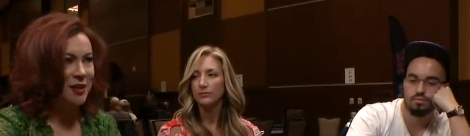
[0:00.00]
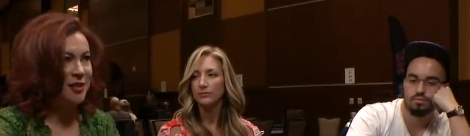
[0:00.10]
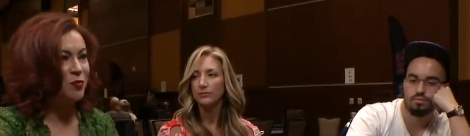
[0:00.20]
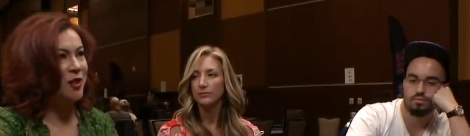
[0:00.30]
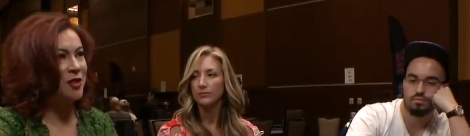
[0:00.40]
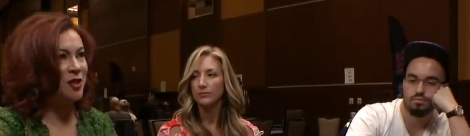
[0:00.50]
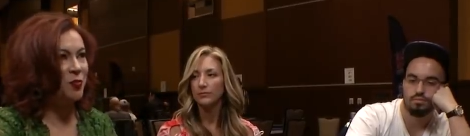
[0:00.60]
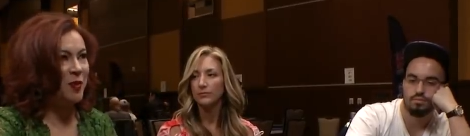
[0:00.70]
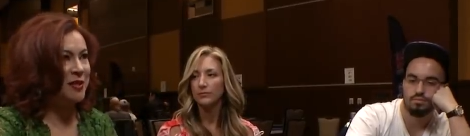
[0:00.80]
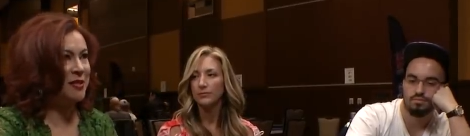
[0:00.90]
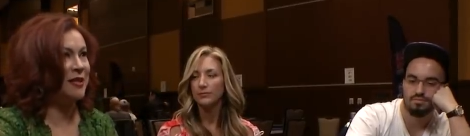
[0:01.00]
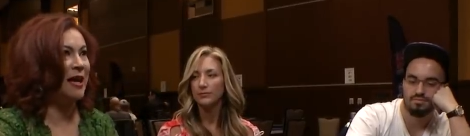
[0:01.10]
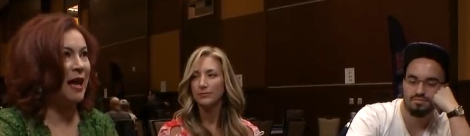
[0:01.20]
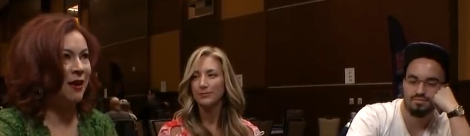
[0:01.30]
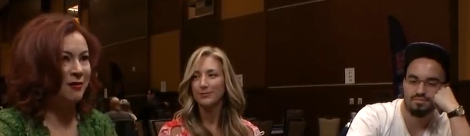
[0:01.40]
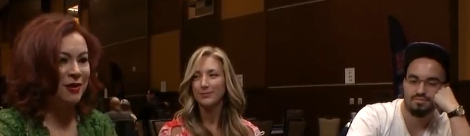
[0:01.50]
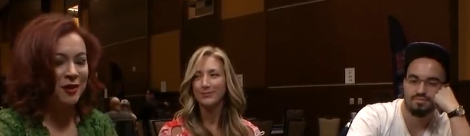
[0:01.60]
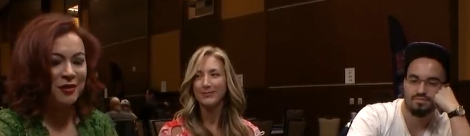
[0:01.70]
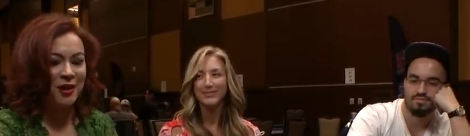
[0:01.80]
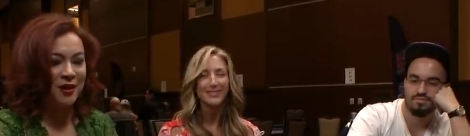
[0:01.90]
Speaker 1: I just watched you busting out, and I
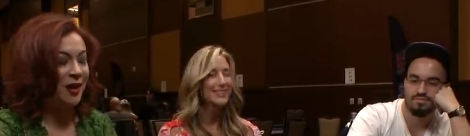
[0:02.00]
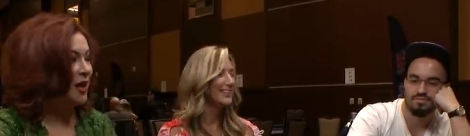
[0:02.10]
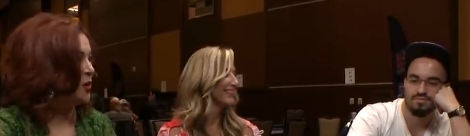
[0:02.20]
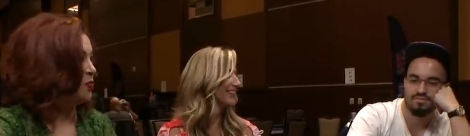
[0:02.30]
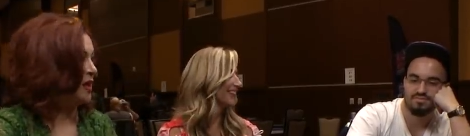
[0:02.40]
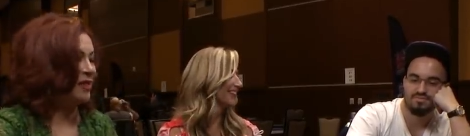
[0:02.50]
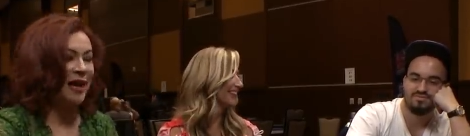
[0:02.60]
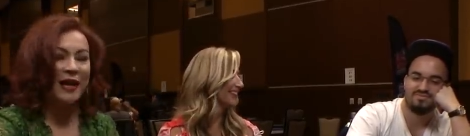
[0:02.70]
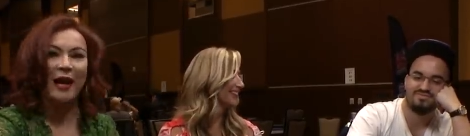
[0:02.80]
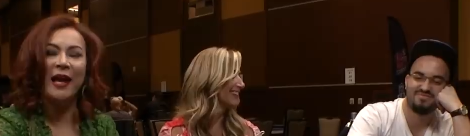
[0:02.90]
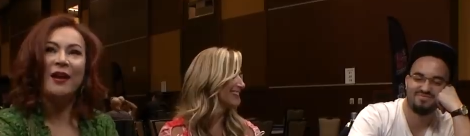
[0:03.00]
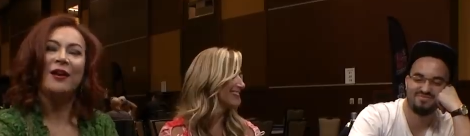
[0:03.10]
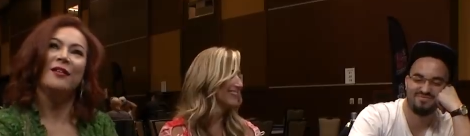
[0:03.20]
thought, I can beat that guy.